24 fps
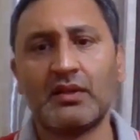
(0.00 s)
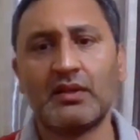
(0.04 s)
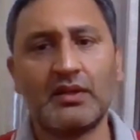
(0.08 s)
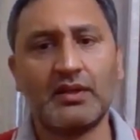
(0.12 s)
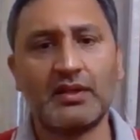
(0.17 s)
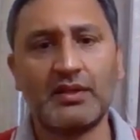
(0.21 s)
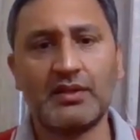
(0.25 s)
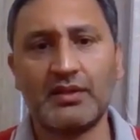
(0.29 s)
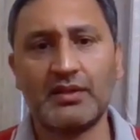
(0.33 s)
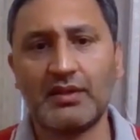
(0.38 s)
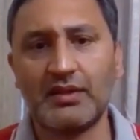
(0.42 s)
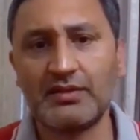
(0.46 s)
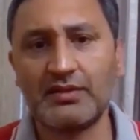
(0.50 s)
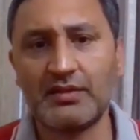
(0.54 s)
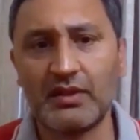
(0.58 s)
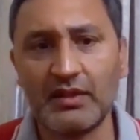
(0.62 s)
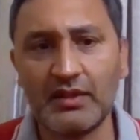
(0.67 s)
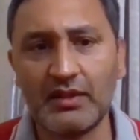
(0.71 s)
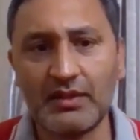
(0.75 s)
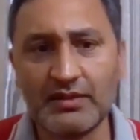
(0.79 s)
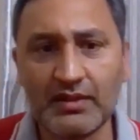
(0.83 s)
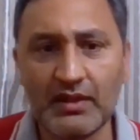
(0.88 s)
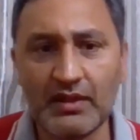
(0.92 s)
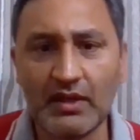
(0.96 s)

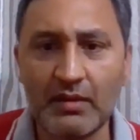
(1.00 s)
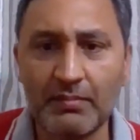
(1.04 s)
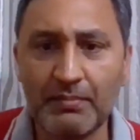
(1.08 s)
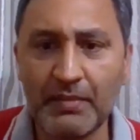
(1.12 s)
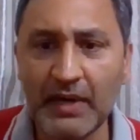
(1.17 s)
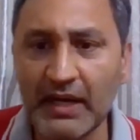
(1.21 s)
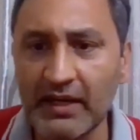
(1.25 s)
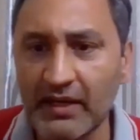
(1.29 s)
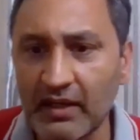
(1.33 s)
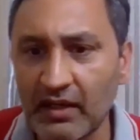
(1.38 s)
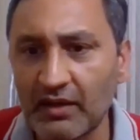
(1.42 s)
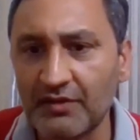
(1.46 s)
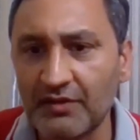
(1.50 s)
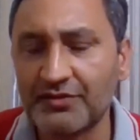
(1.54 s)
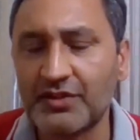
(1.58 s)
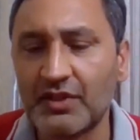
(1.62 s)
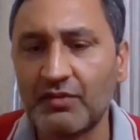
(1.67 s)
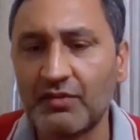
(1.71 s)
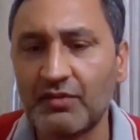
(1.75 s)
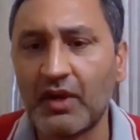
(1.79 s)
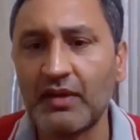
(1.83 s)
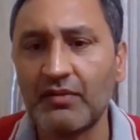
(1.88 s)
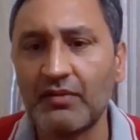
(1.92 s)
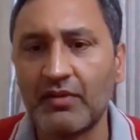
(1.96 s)
is a matter of
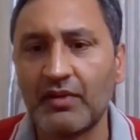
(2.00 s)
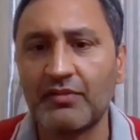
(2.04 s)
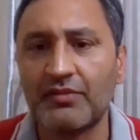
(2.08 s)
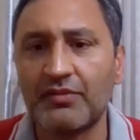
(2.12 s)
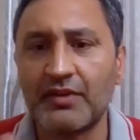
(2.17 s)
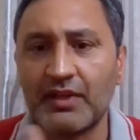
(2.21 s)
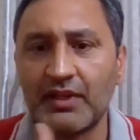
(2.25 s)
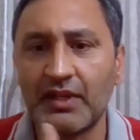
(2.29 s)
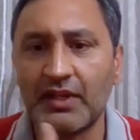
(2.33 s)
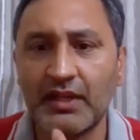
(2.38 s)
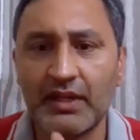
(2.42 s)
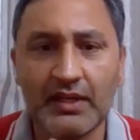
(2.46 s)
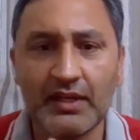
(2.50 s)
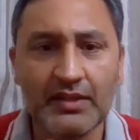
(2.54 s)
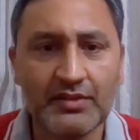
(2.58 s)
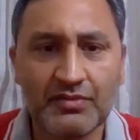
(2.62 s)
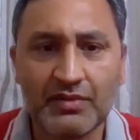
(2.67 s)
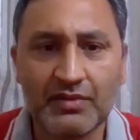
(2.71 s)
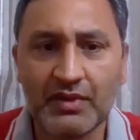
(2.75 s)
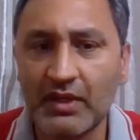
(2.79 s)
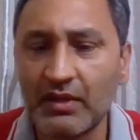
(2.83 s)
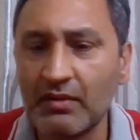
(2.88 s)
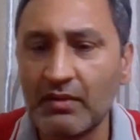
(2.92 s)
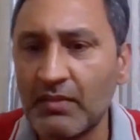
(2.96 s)
survival for the
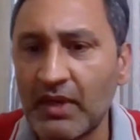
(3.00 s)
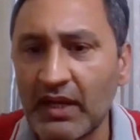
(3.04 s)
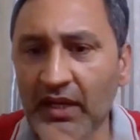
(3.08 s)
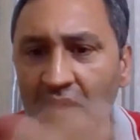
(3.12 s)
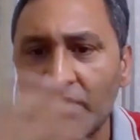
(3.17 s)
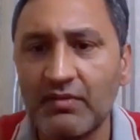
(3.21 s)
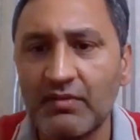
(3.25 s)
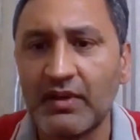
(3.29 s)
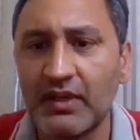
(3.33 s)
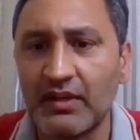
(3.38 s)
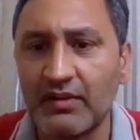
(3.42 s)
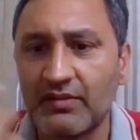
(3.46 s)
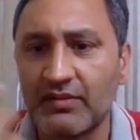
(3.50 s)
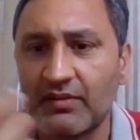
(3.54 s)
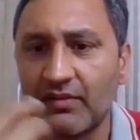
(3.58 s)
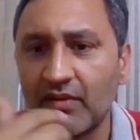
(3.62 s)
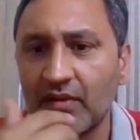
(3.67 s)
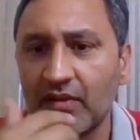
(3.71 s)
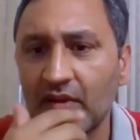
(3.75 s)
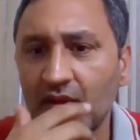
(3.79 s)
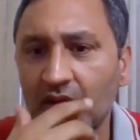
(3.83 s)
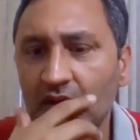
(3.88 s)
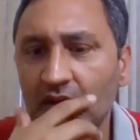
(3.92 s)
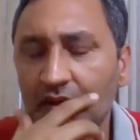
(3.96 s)
country in many
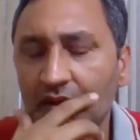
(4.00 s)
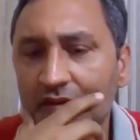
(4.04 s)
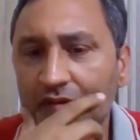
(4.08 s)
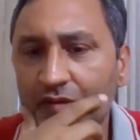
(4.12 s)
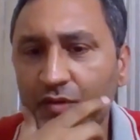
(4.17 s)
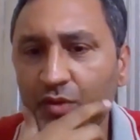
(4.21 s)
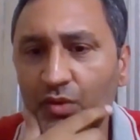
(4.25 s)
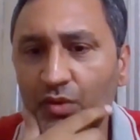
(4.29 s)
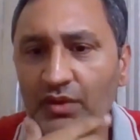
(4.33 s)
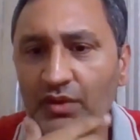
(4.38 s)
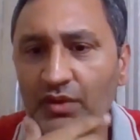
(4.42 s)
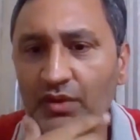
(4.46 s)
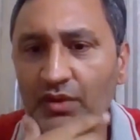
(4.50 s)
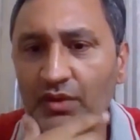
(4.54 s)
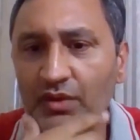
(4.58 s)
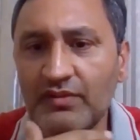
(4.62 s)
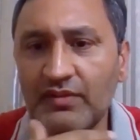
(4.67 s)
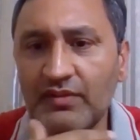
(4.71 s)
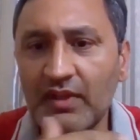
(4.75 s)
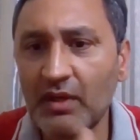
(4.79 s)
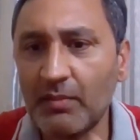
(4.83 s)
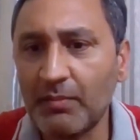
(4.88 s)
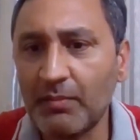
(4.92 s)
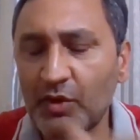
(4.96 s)
ways. So
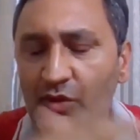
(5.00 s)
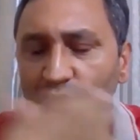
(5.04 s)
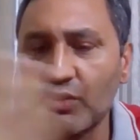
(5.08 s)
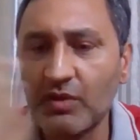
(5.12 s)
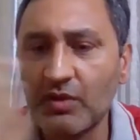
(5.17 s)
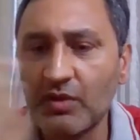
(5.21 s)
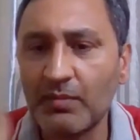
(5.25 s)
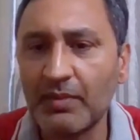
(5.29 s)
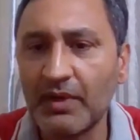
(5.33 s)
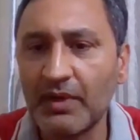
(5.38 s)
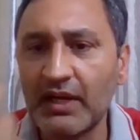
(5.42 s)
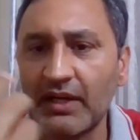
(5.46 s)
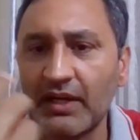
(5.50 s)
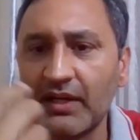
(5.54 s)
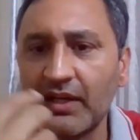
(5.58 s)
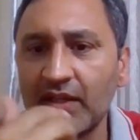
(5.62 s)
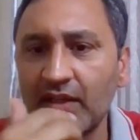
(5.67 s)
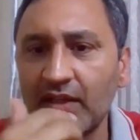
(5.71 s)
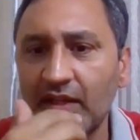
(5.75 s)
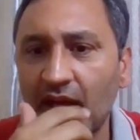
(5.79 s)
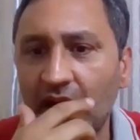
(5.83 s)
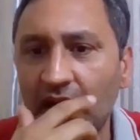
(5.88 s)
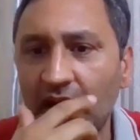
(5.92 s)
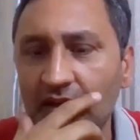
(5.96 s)
is there a
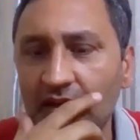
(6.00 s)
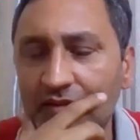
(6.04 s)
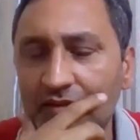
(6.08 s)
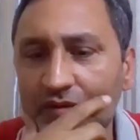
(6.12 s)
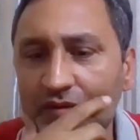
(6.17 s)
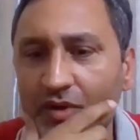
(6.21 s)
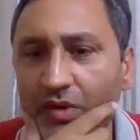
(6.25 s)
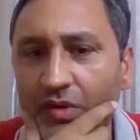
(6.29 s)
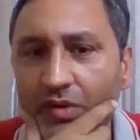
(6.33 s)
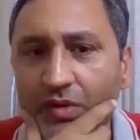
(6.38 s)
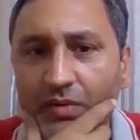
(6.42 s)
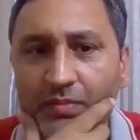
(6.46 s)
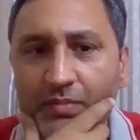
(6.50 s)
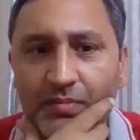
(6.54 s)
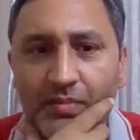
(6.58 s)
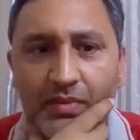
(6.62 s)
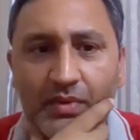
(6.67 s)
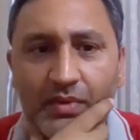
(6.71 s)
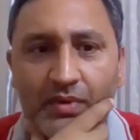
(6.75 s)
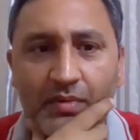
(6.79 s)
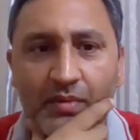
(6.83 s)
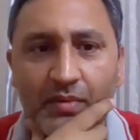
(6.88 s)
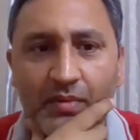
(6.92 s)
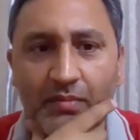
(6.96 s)
possibility that
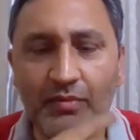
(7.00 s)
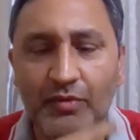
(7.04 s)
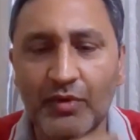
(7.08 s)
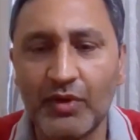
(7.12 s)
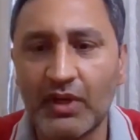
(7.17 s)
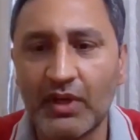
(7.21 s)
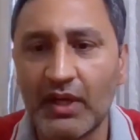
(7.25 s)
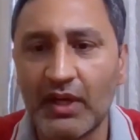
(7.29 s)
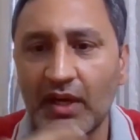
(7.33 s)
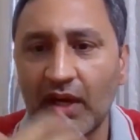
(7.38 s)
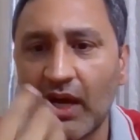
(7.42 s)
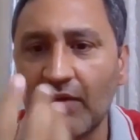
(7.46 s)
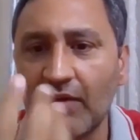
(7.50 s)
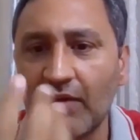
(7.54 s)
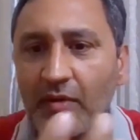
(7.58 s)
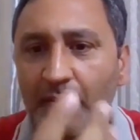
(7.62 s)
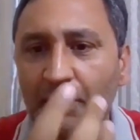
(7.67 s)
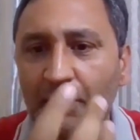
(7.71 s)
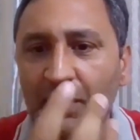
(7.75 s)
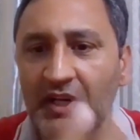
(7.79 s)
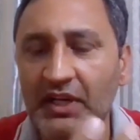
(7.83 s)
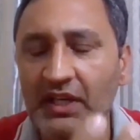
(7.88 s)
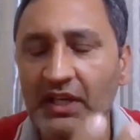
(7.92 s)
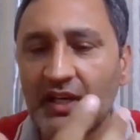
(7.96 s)
we can have
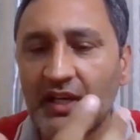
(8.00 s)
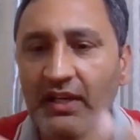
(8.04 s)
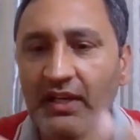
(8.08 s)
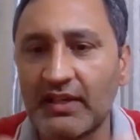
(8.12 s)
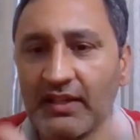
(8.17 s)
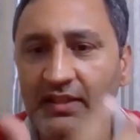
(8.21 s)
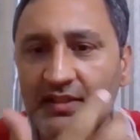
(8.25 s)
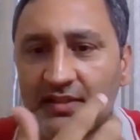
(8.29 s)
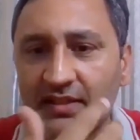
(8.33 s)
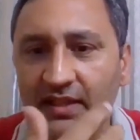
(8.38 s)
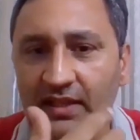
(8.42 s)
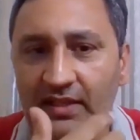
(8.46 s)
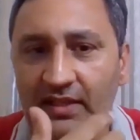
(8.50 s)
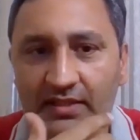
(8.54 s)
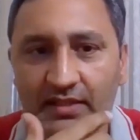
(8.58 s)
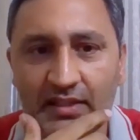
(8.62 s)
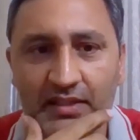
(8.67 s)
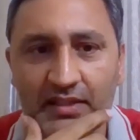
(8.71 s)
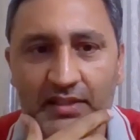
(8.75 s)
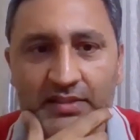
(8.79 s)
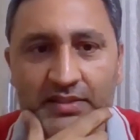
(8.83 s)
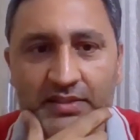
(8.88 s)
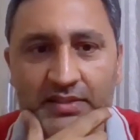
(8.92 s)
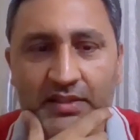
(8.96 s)
a political
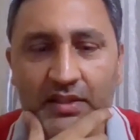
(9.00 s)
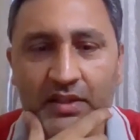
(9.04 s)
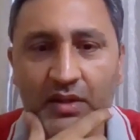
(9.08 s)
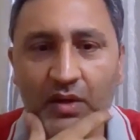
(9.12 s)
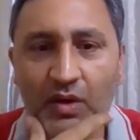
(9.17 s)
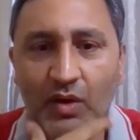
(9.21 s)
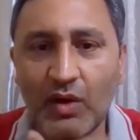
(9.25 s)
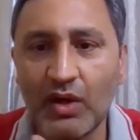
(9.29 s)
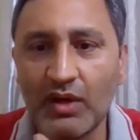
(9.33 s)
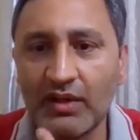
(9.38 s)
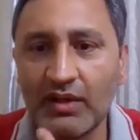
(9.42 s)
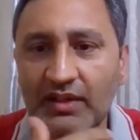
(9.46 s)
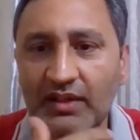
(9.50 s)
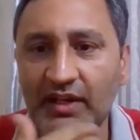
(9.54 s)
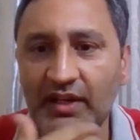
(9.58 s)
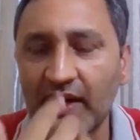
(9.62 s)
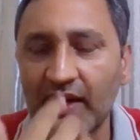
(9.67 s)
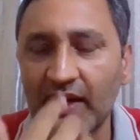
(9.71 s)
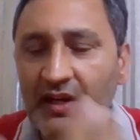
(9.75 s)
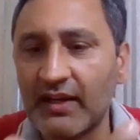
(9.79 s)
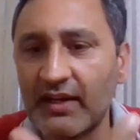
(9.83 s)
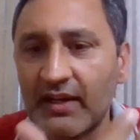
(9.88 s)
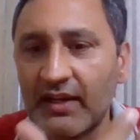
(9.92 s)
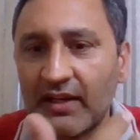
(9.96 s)
consensus on
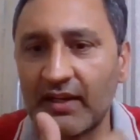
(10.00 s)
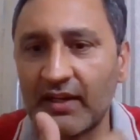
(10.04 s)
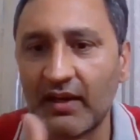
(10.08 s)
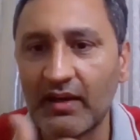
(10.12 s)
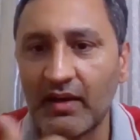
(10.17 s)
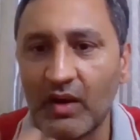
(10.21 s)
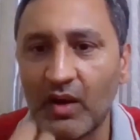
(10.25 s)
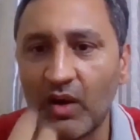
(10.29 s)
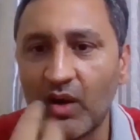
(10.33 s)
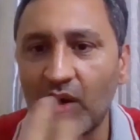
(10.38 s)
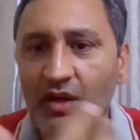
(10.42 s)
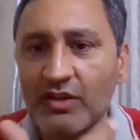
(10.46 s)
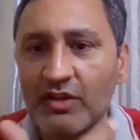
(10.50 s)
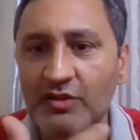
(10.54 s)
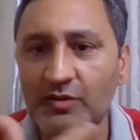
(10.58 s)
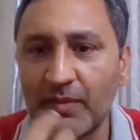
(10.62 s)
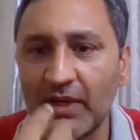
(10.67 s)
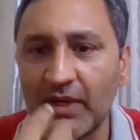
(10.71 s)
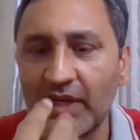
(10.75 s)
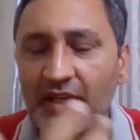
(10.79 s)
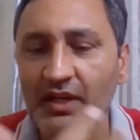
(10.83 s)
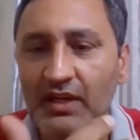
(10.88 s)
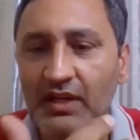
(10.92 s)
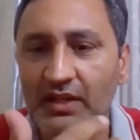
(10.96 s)
trade-related laws,
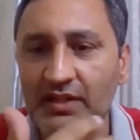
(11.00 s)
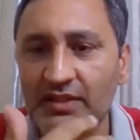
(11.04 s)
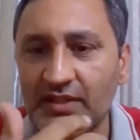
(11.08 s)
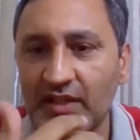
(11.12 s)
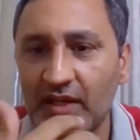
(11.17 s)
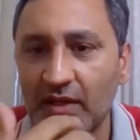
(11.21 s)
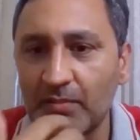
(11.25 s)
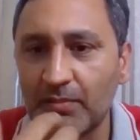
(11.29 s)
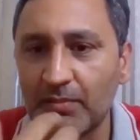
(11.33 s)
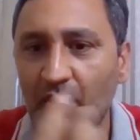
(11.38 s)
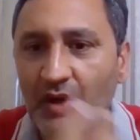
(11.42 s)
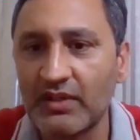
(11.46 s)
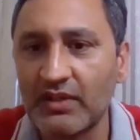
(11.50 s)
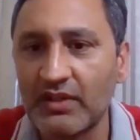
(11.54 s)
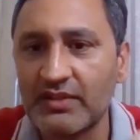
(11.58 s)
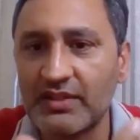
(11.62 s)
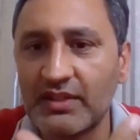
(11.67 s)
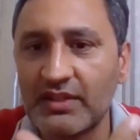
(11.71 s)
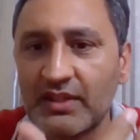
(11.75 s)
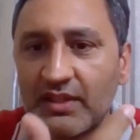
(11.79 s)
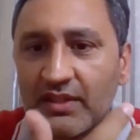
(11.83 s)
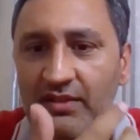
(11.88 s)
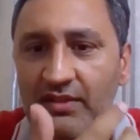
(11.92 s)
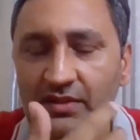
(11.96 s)
measures, and
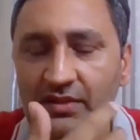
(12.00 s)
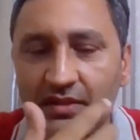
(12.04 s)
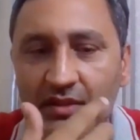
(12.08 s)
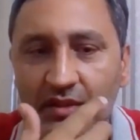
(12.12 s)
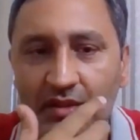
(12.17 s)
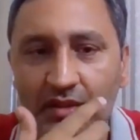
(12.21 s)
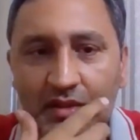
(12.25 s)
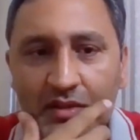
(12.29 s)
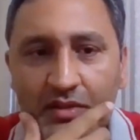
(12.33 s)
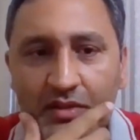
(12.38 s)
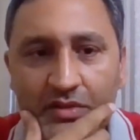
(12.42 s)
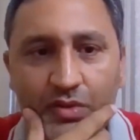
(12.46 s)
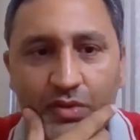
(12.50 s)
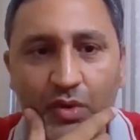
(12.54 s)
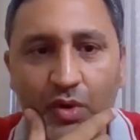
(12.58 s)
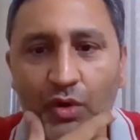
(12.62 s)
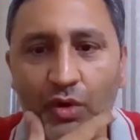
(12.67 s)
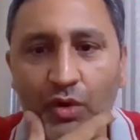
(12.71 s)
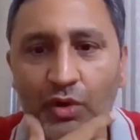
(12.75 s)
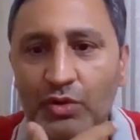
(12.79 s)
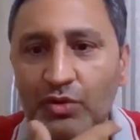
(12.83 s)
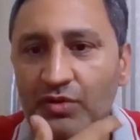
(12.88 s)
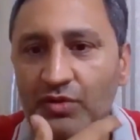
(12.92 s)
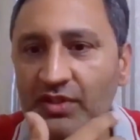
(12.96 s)
policies? So
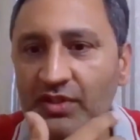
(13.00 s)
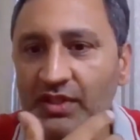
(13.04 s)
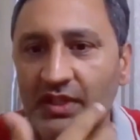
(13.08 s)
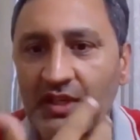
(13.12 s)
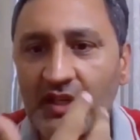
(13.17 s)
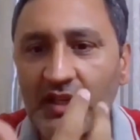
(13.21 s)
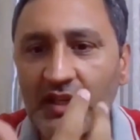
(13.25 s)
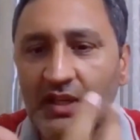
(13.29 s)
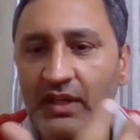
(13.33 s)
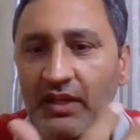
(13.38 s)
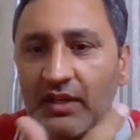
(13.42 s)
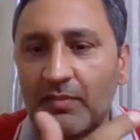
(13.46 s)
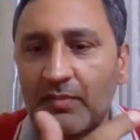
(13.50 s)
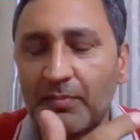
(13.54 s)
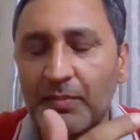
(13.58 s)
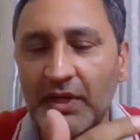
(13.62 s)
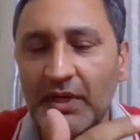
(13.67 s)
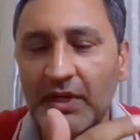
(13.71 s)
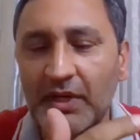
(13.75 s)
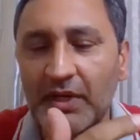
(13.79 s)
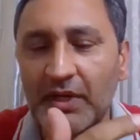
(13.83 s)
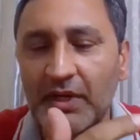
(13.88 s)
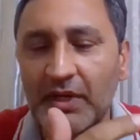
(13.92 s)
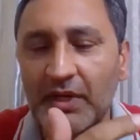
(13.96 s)
how do you see it,
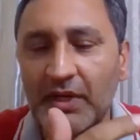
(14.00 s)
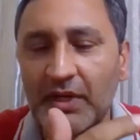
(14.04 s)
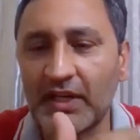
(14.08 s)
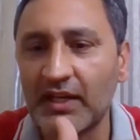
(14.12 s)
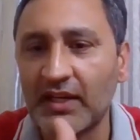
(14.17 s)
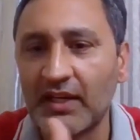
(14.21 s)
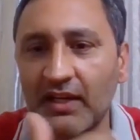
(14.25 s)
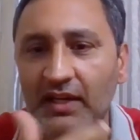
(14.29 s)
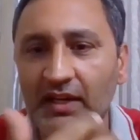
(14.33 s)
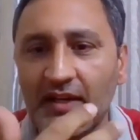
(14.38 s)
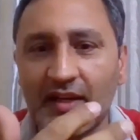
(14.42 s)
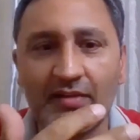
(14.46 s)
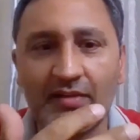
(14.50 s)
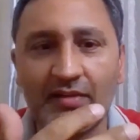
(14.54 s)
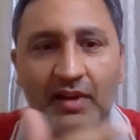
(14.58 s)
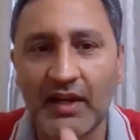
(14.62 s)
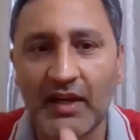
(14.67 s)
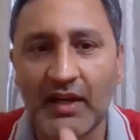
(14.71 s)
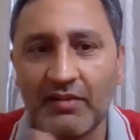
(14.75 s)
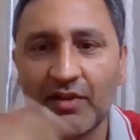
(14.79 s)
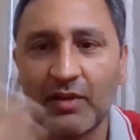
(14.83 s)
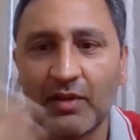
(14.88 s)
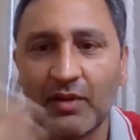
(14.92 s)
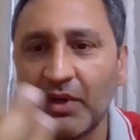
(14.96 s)
particularly when
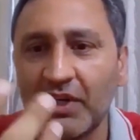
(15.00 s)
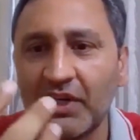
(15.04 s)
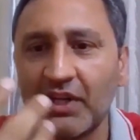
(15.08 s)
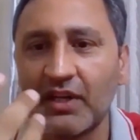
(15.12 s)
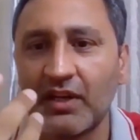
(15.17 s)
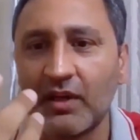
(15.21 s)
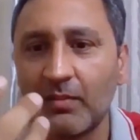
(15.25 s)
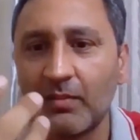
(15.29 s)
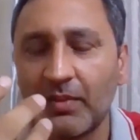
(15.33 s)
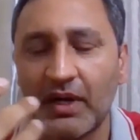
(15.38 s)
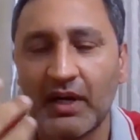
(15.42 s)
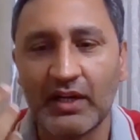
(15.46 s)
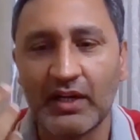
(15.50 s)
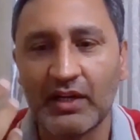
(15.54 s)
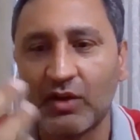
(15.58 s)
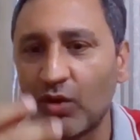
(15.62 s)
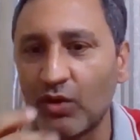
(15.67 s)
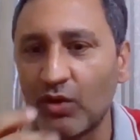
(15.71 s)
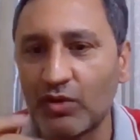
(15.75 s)
every political party also